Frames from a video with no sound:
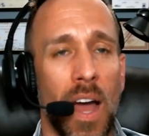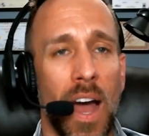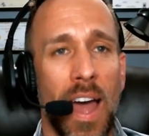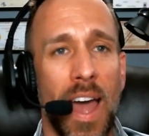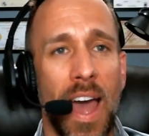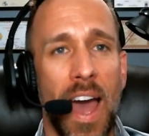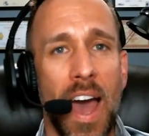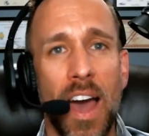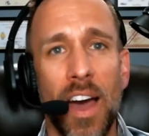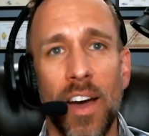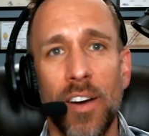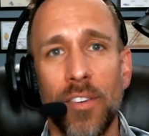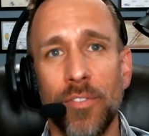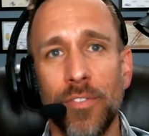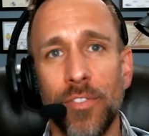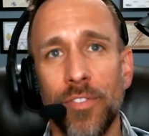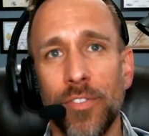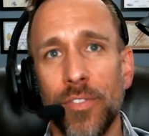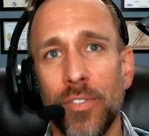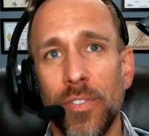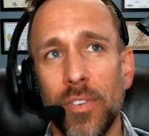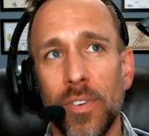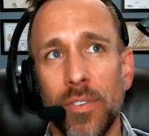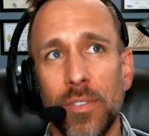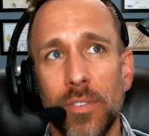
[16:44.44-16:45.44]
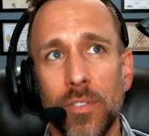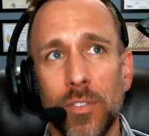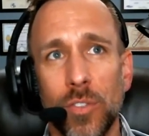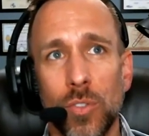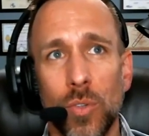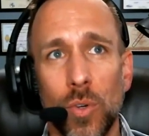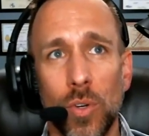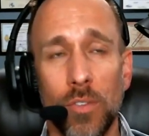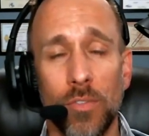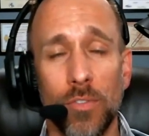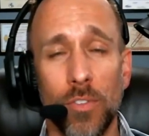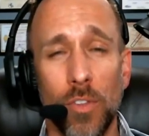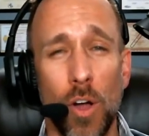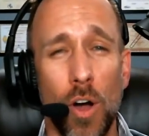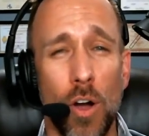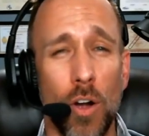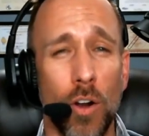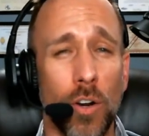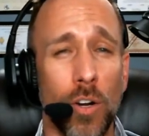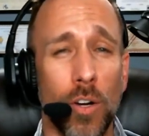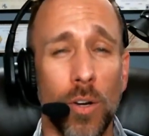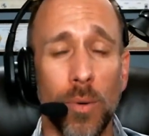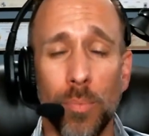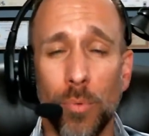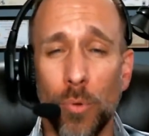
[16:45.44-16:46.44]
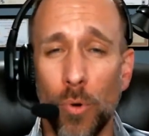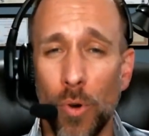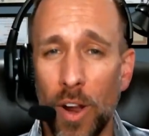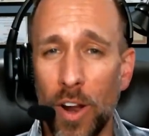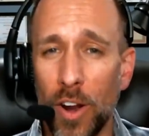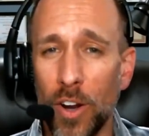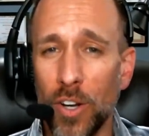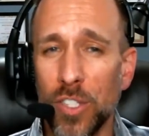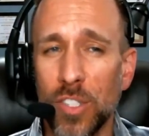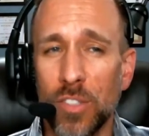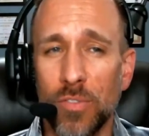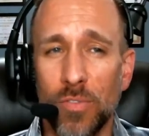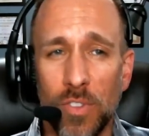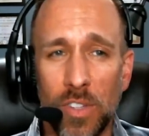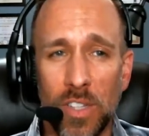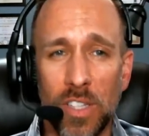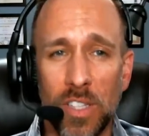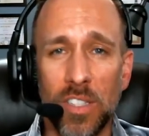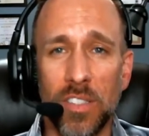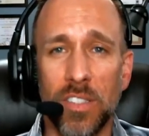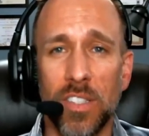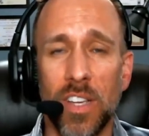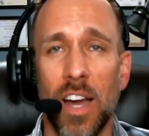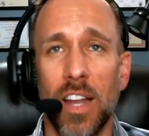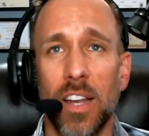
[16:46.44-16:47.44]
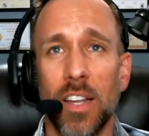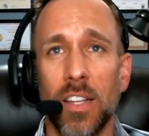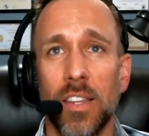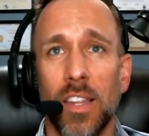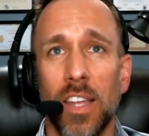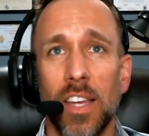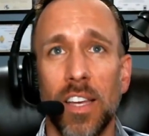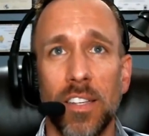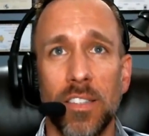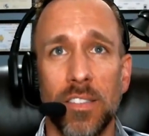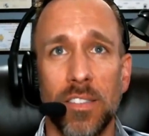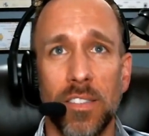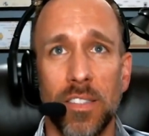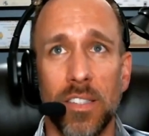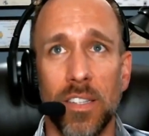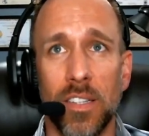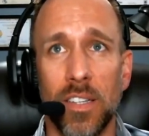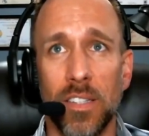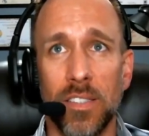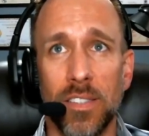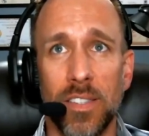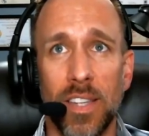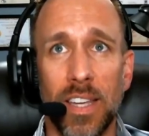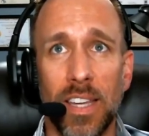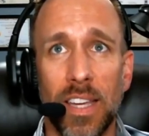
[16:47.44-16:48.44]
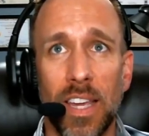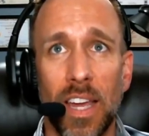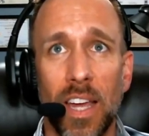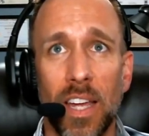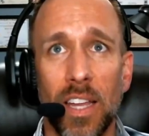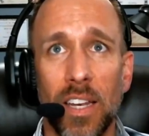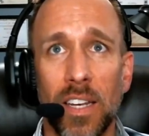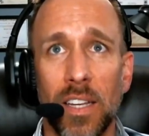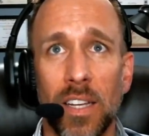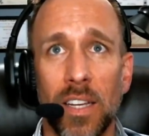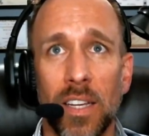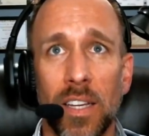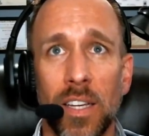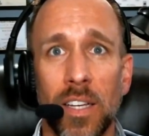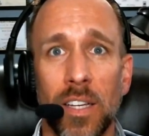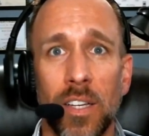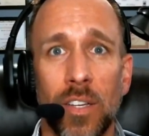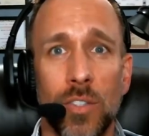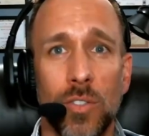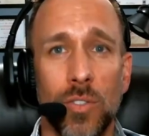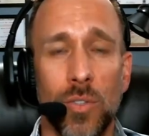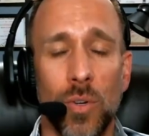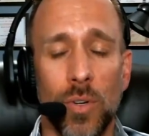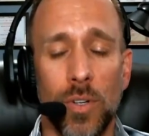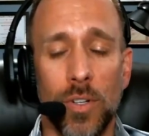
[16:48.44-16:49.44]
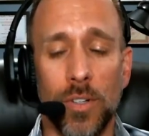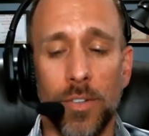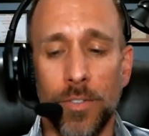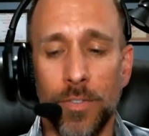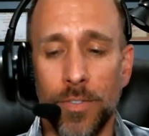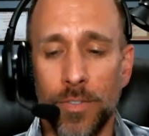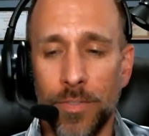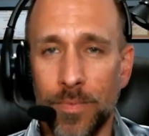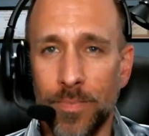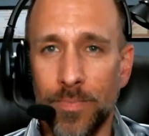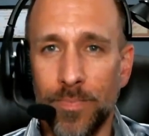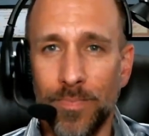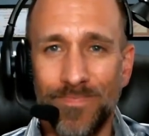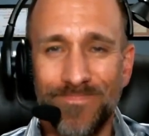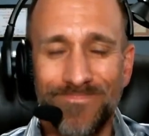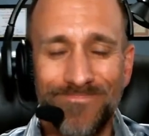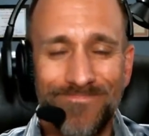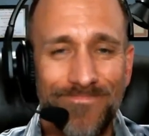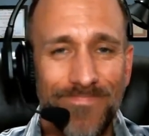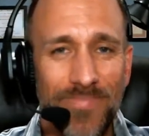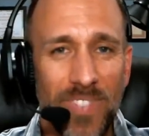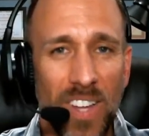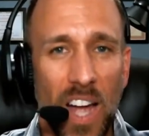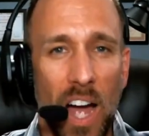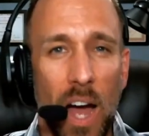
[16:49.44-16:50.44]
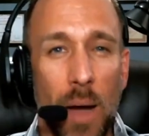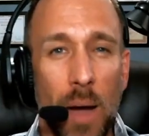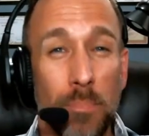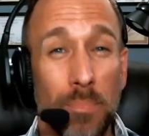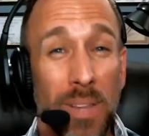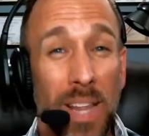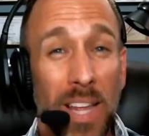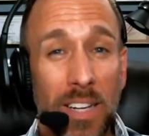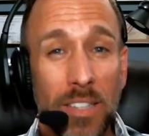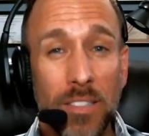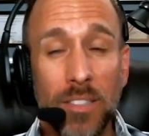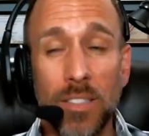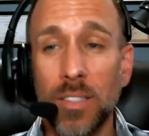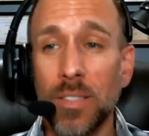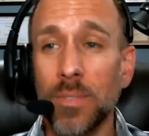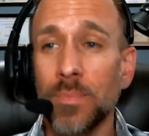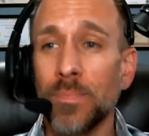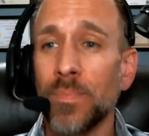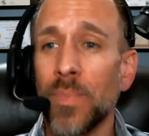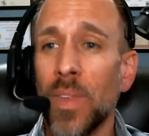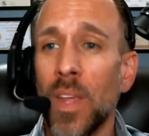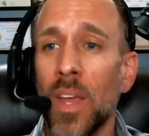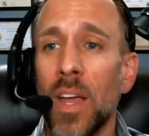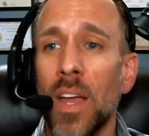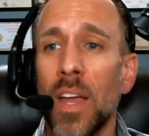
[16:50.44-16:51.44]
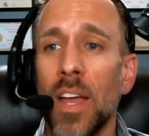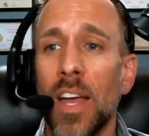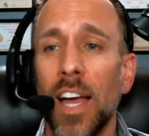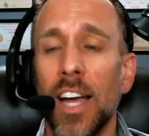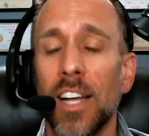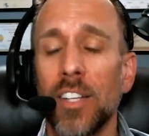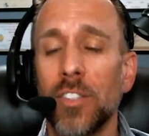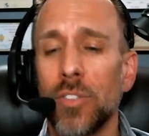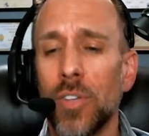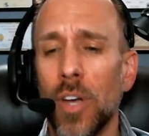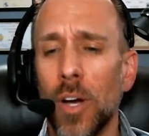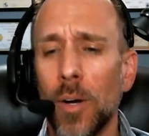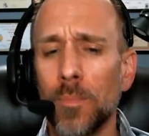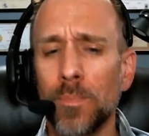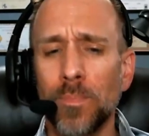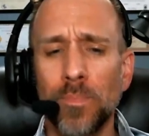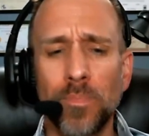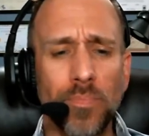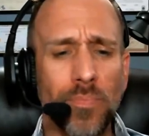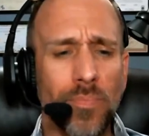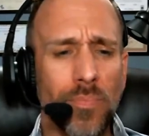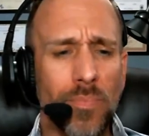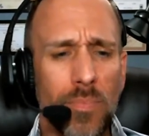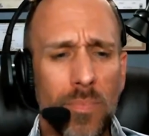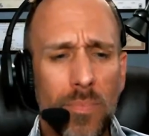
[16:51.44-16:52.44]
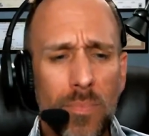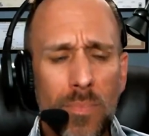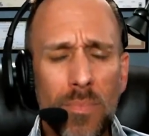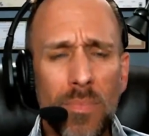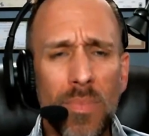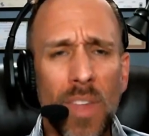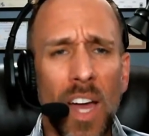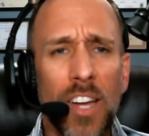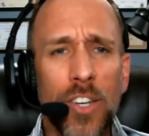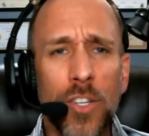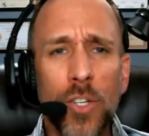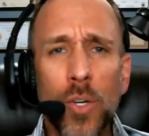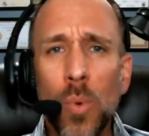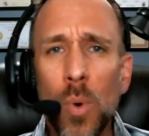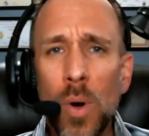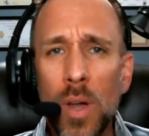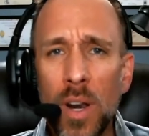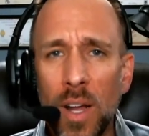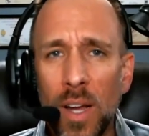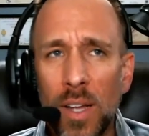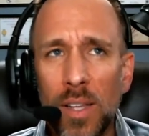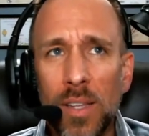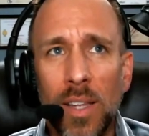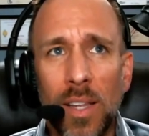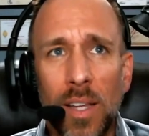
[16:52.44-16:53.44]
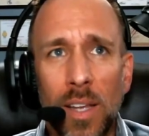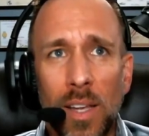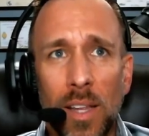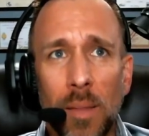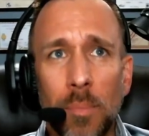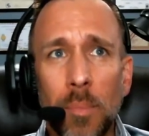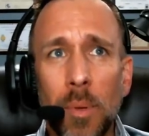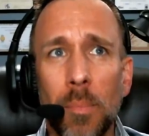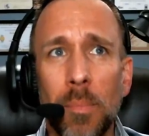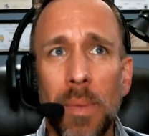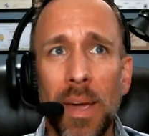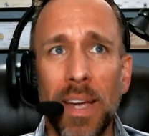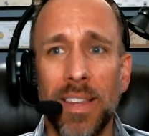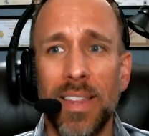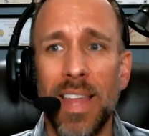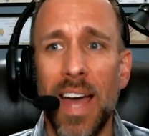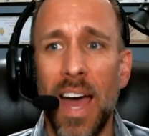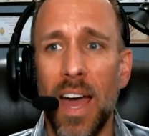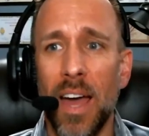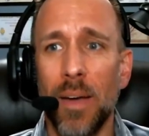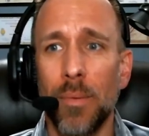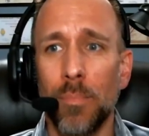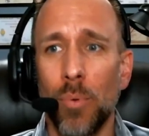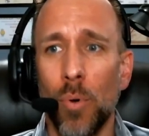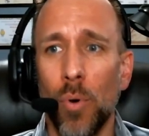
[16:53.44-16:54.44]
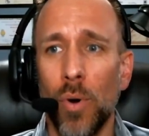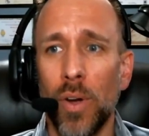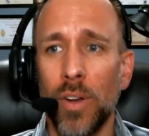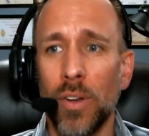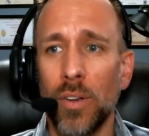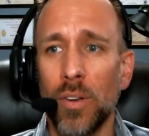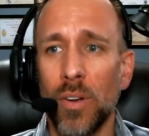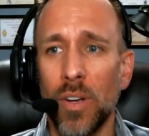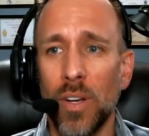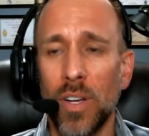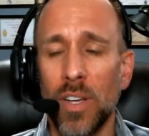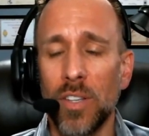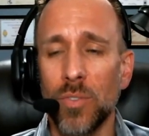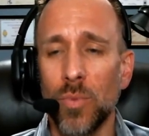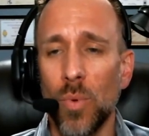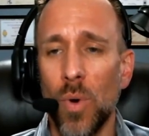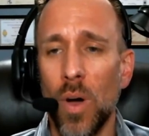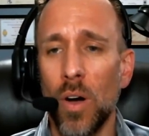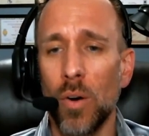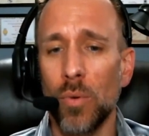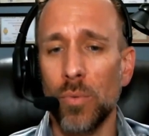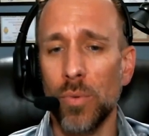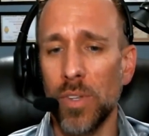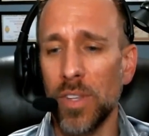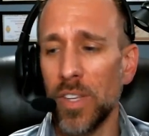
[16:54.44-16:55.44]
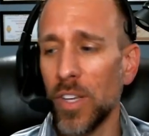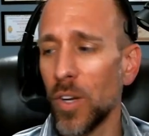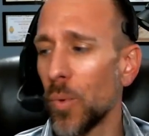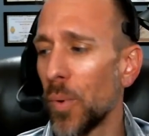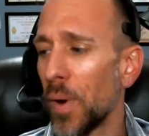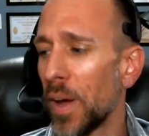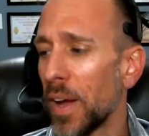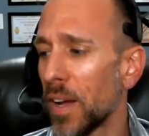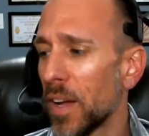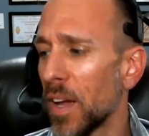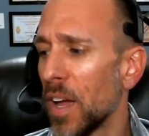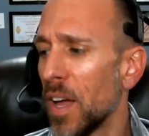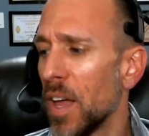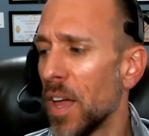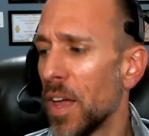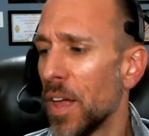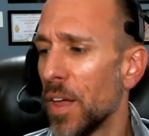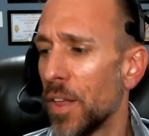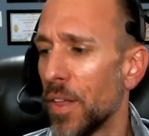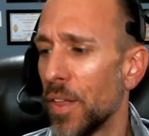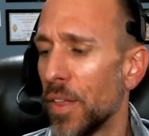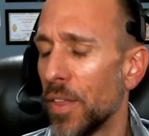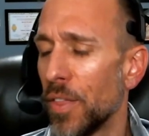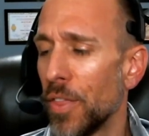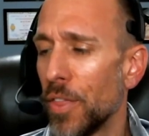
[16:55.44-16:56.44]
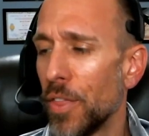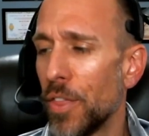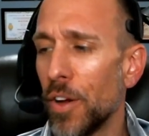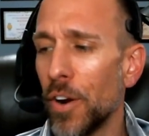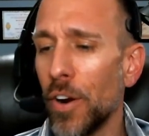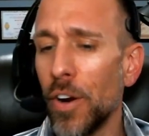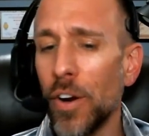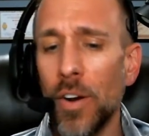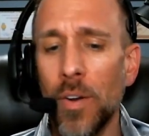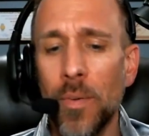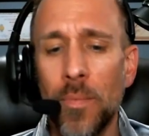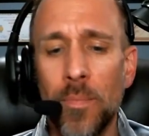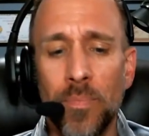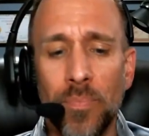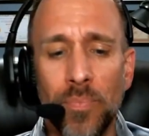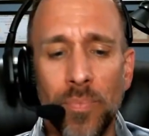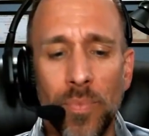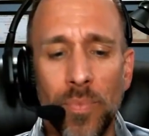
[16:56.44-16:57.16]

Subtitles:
have sort of longer prayers for these kind of things because they get sort of complex. And so I do want to, let me make that point as well really quick. There,